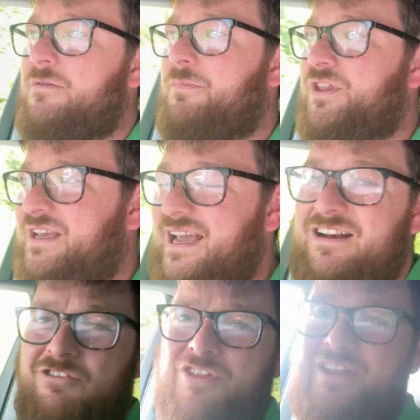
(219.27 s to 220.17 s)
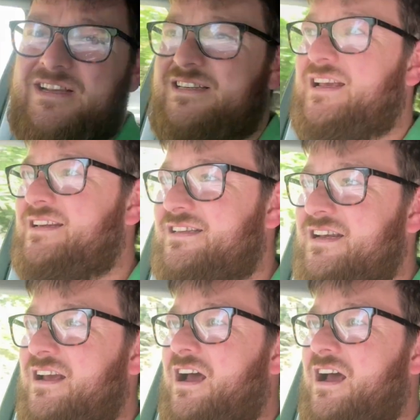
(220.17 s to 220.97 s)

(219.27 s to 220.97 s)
but the killer on this is